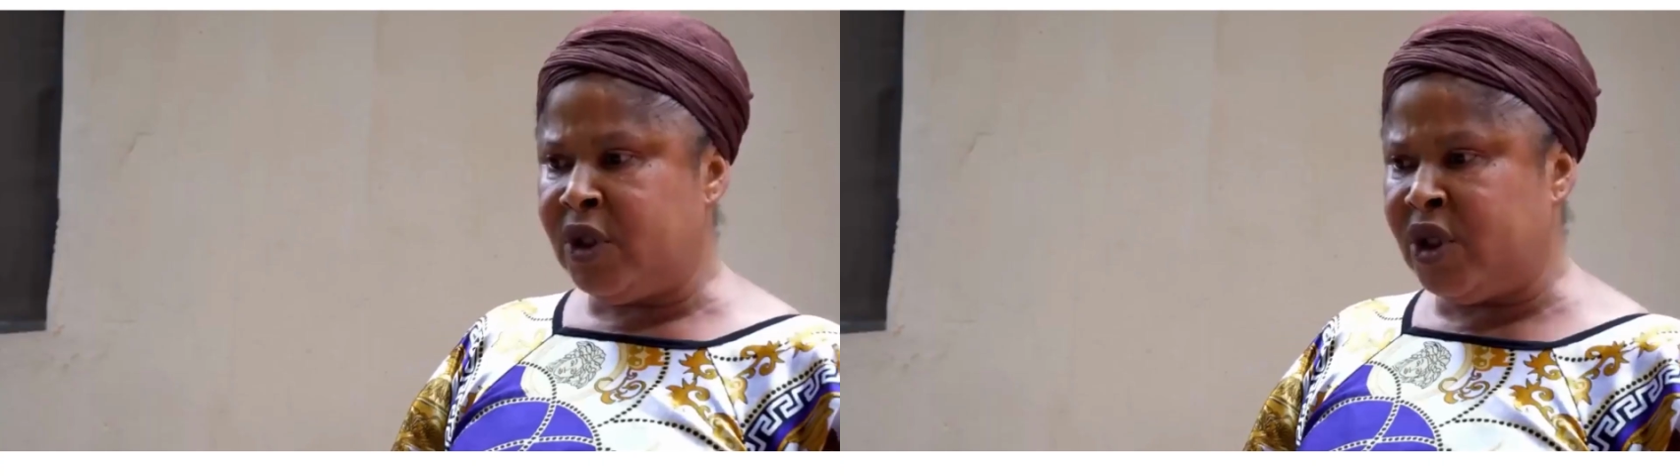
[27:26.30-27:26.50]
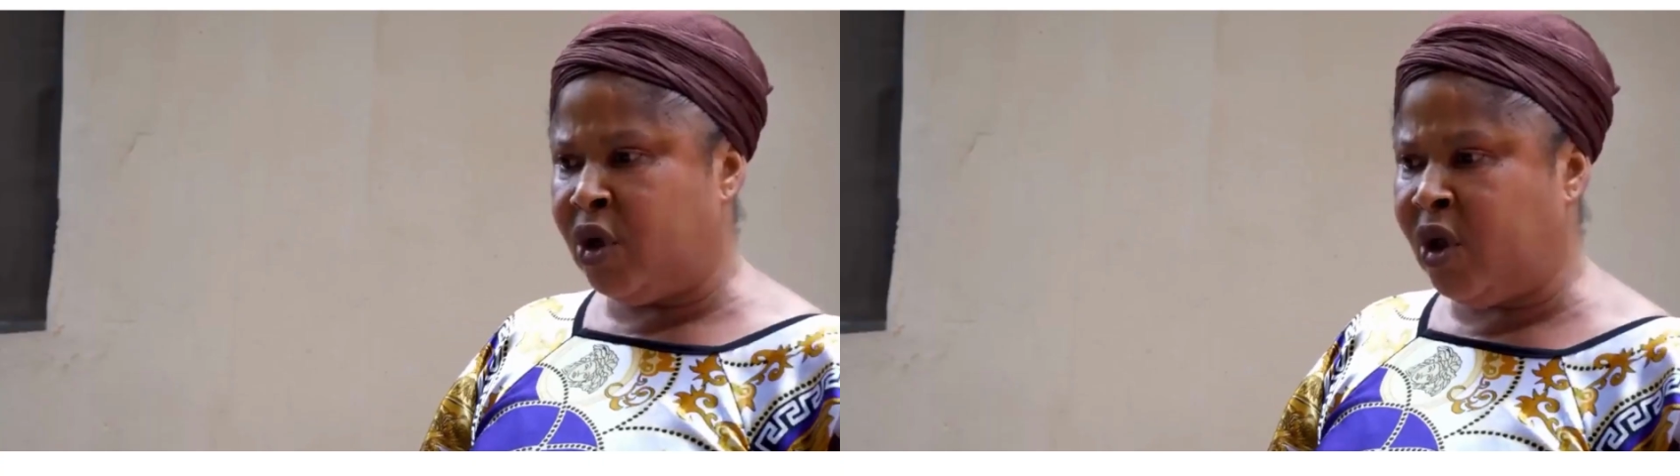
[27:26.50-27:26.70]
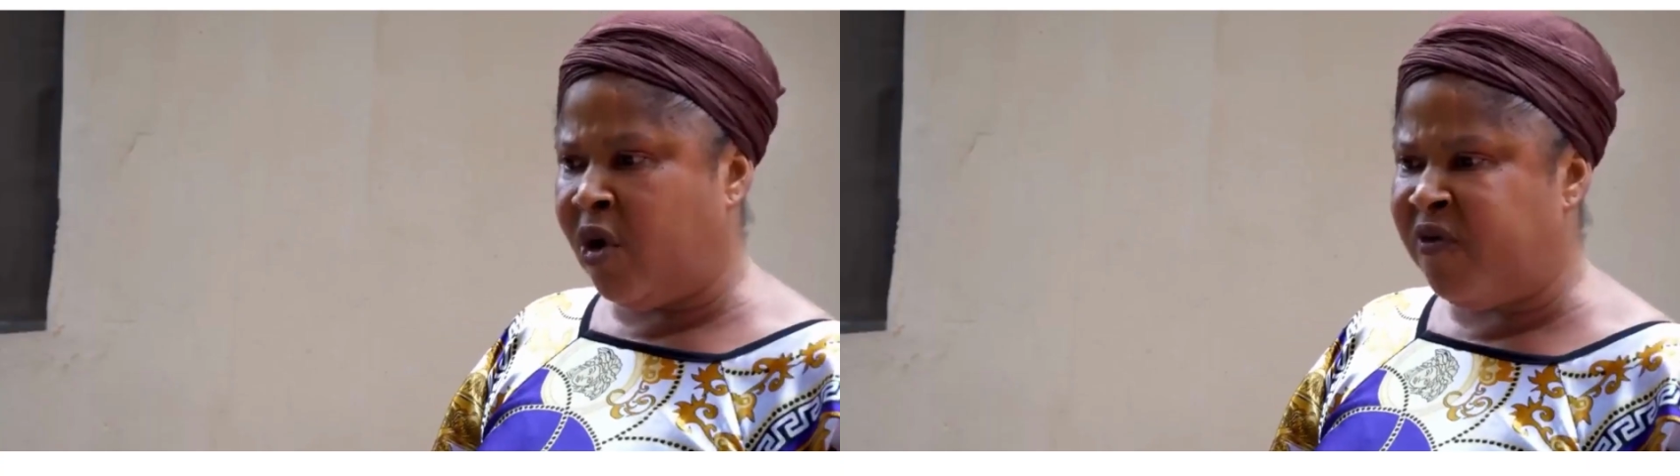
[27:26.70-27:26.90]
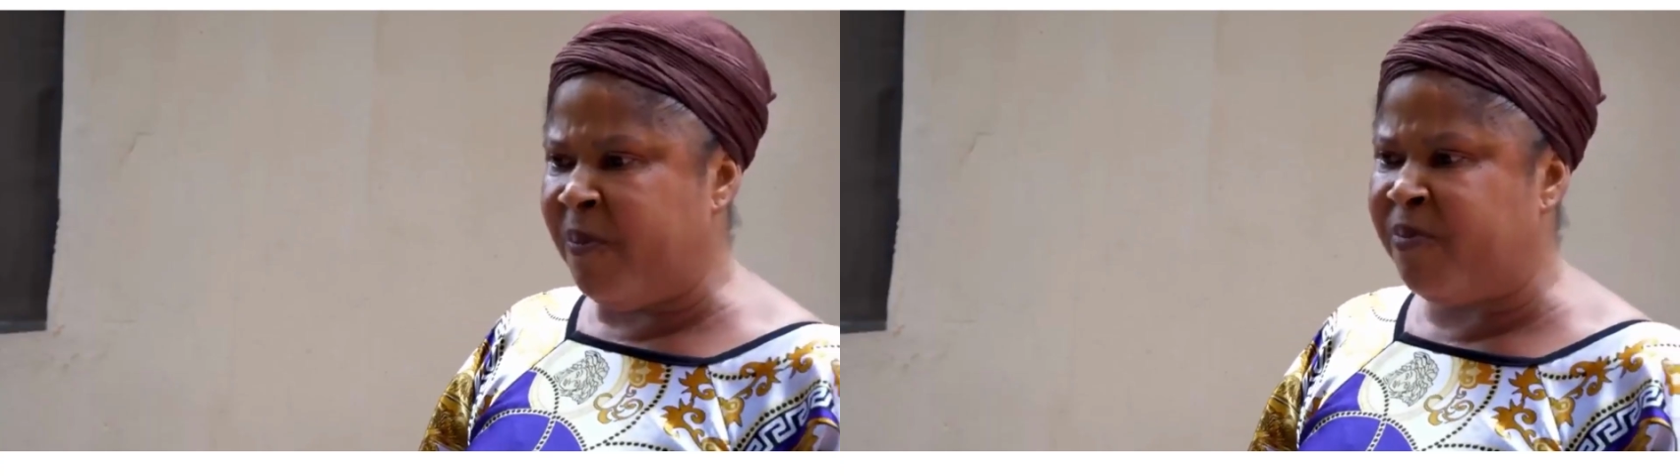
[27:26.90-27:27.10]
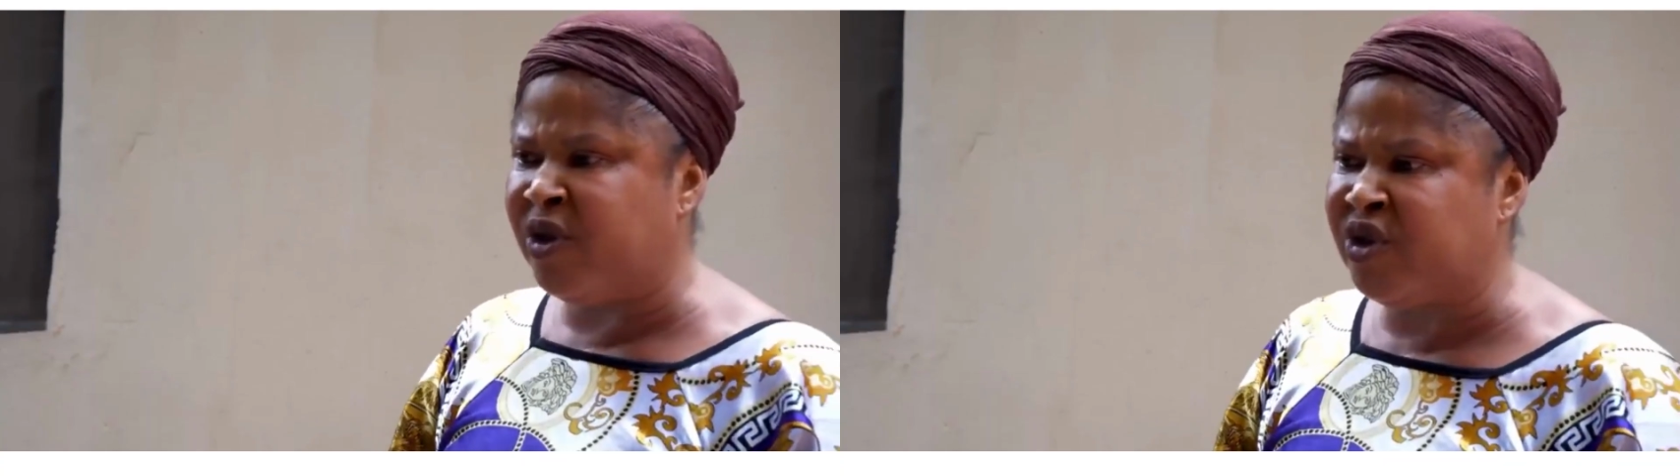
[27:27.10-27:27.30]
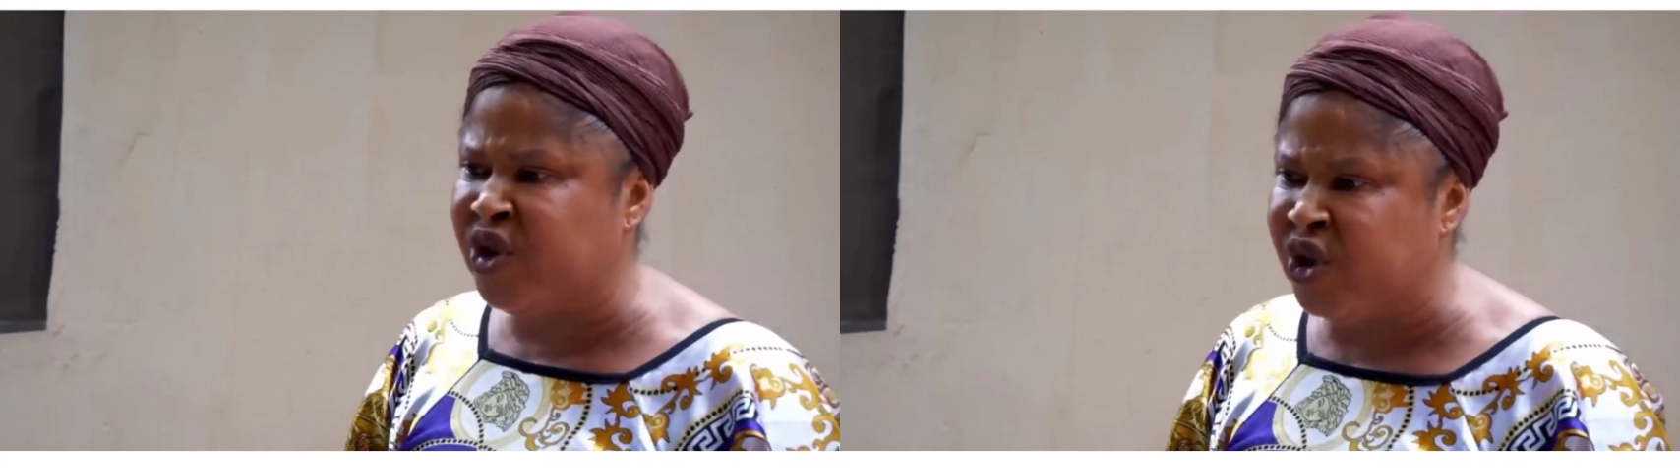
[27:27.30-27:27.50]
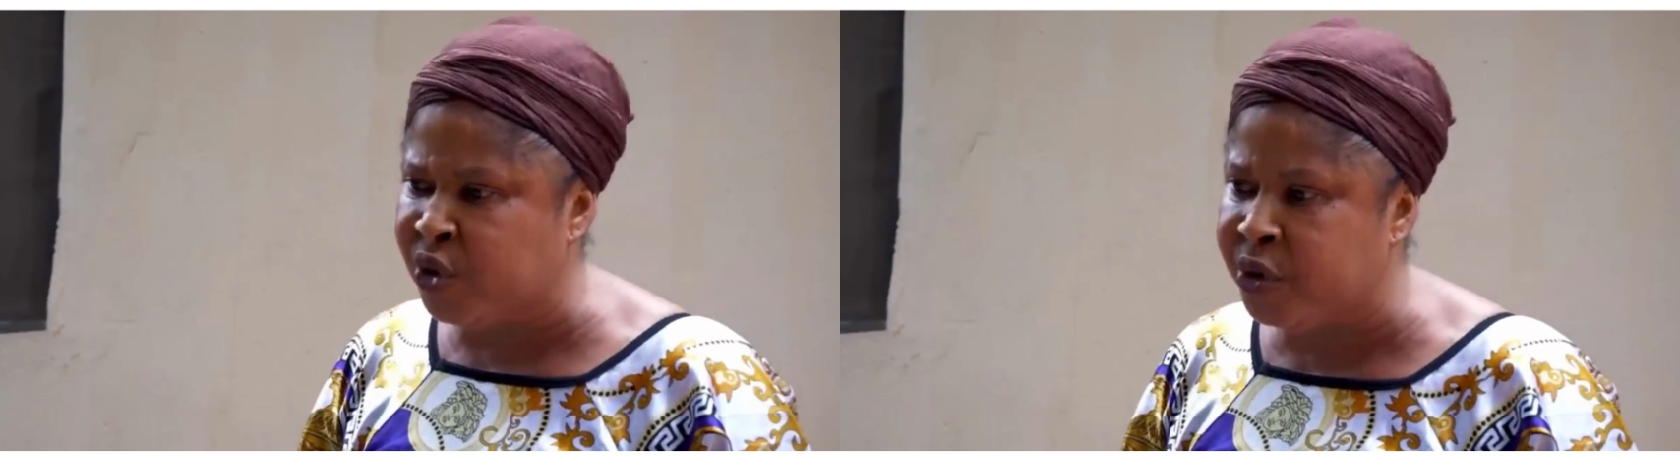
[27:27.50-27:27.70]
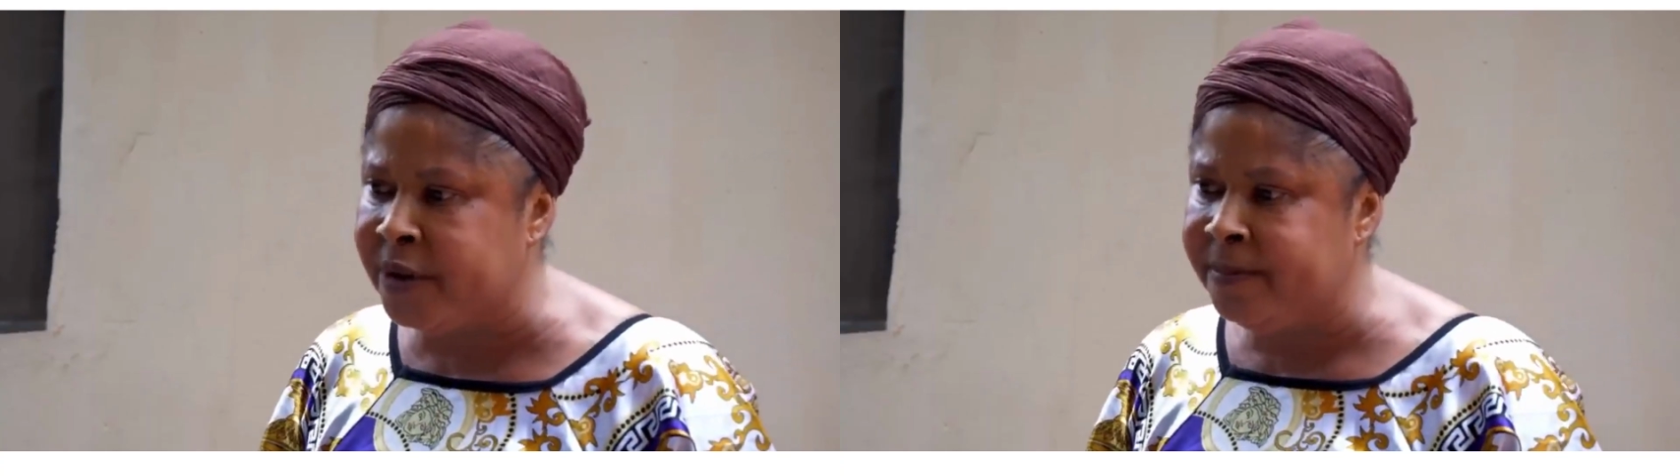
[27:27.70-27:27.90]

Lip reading: The daughter of a prostitute